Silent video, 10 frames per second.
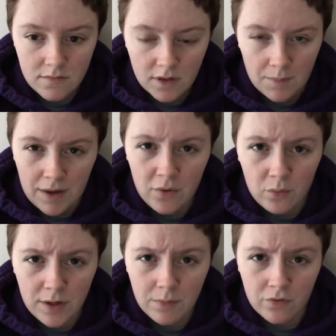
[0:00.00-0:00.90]
about a
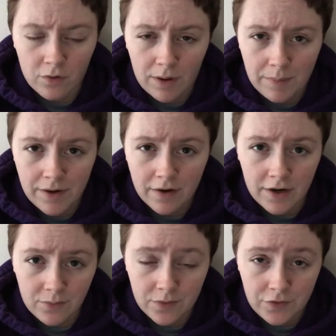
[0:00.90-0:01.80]
week before my
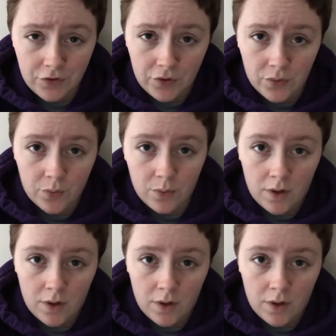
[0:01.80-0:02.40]
period was due.